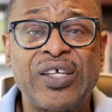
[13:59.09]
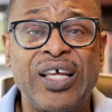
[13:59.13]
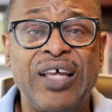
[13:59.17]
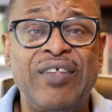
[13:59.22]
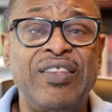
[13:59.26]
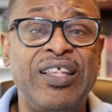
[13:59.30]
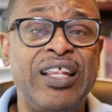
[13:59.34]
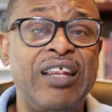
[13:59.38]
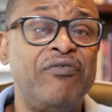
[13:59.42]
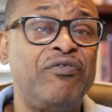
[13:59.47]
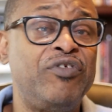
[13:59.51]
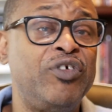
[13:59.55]
And
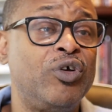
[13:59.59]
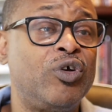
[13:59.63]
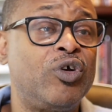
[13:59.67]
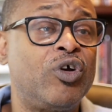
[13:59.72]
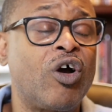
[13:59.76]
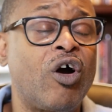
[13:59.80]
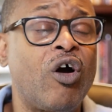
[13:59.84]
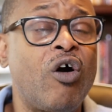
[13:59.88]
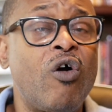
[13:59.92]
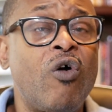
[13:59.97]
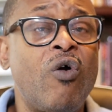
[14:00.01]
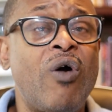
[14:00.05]
then if you
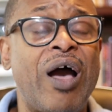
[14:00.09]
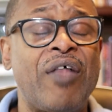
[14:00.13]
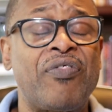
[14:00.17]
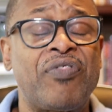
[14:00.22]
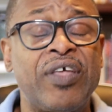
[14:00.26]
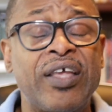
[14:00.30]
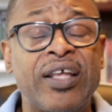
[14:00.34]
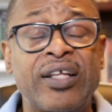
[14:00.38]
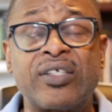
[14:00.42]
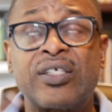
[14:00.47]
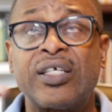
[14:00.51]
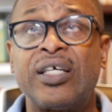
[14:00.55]
go, I
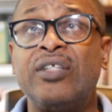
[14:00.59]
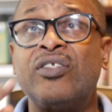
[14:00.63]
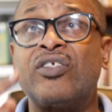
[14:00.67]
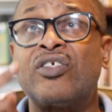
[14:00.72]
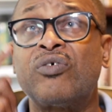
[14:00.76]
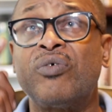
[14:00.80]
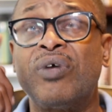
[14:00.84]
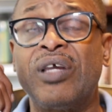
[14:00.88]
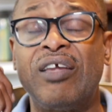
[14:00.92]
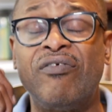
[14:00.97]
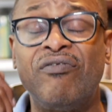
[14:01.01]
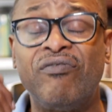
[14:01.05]
think it's
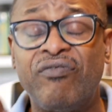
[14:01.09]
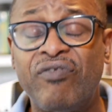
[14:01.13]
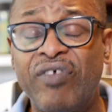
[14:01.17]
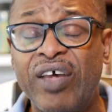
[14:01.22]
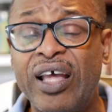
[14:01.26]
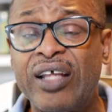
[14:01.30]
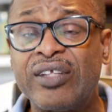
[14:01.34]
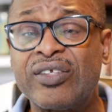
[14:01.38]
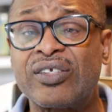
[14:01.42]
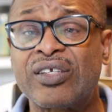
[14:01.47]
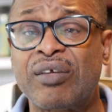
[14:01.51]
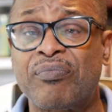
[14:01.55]
into
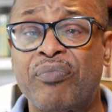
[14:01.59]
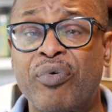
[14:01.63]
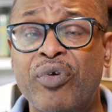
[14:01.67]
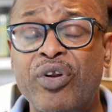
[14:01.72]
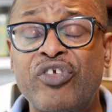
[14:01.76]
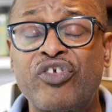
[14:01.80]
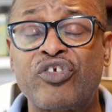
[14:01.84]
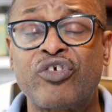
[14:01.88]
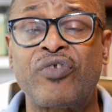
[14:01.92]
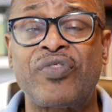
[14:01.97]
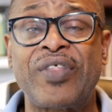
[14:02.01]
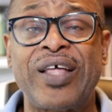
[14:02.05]
events. I'm pretty
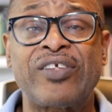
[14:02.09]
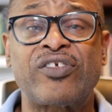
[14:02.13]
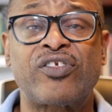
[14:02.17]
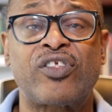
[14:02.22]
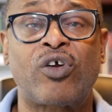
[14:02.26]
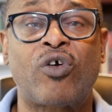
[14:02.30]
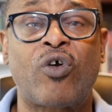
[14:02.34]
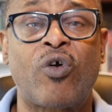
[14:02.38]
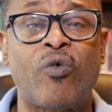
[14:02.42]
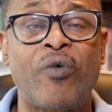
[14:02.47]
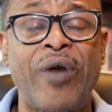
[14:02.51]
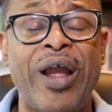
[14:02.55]
sure that's the
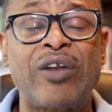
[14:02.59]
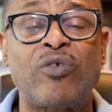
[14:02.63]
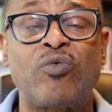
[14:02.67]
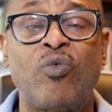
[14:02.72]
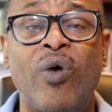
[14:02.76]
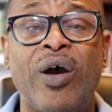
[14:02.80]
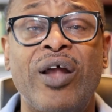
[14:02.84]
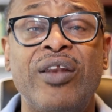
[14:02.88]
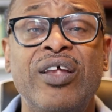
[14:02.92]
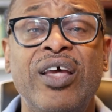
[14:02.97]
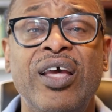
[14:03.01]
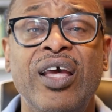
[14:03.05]
correct
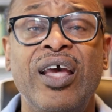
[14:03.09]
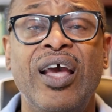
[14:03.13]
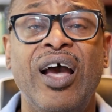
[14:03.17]
one.